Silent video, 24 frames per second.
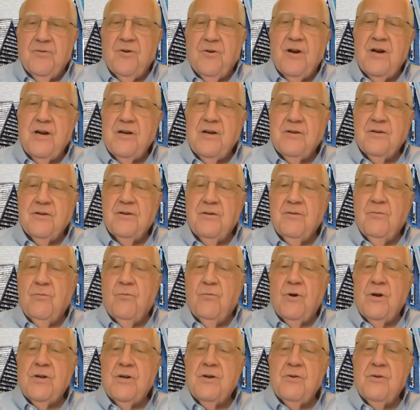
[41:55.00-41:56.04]
great. Yes,
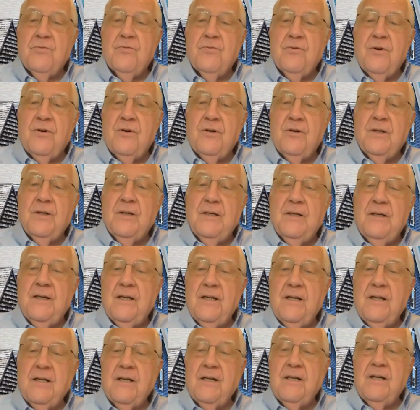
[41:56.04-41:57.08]
wonderful.
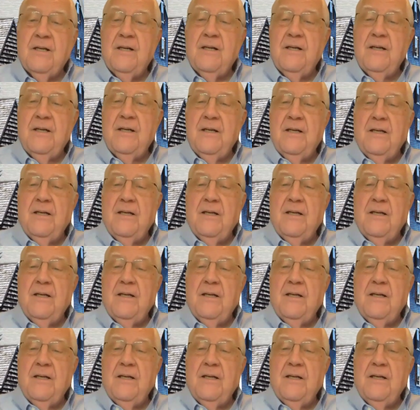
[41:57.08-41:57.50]
Yeah, yeah, he is